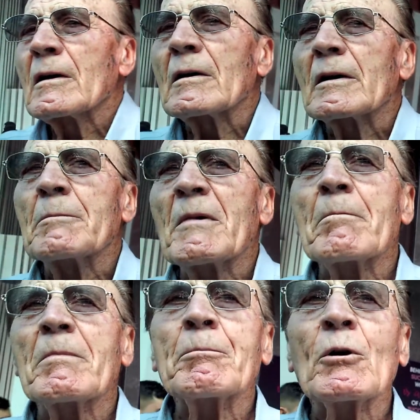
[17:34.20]

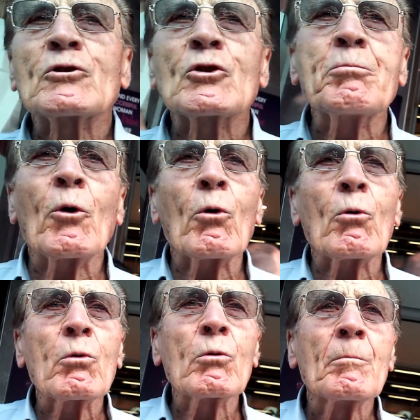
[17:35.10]
Remember, Apostle
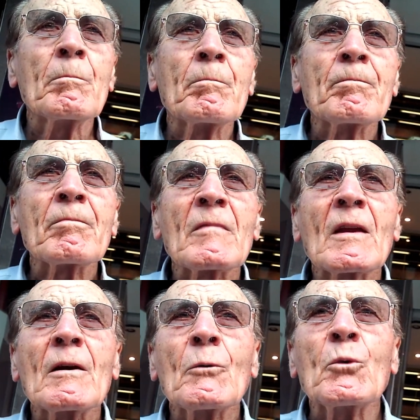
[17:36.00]

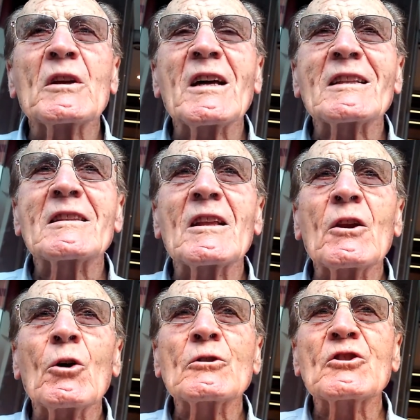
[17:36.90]
Paul, without the
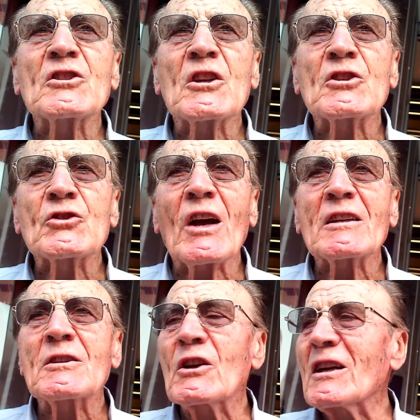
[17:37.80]
Lord Jesus Christ,
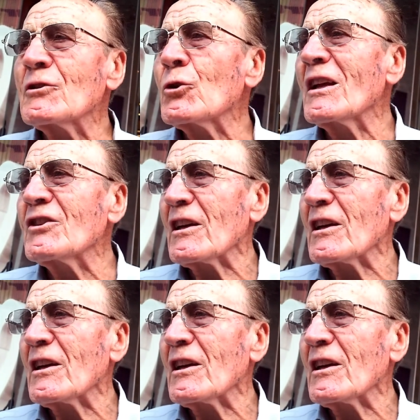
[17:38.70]
you can do nothing.